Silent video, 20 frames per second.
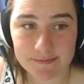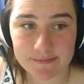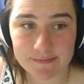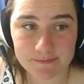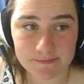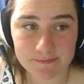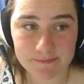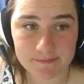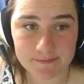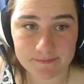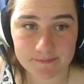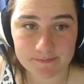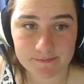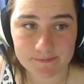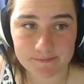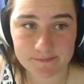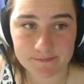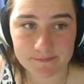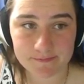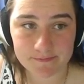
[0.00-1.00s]

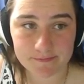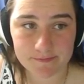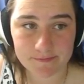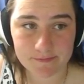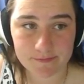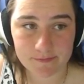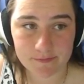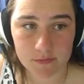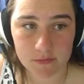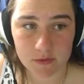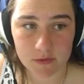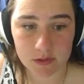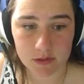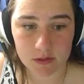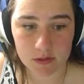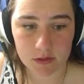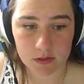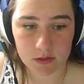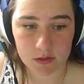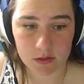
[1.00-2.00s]

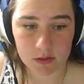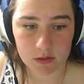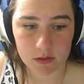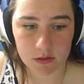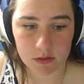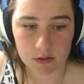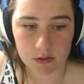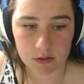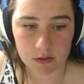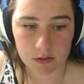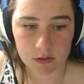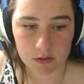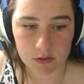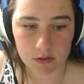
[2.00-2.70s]
(no one is talking)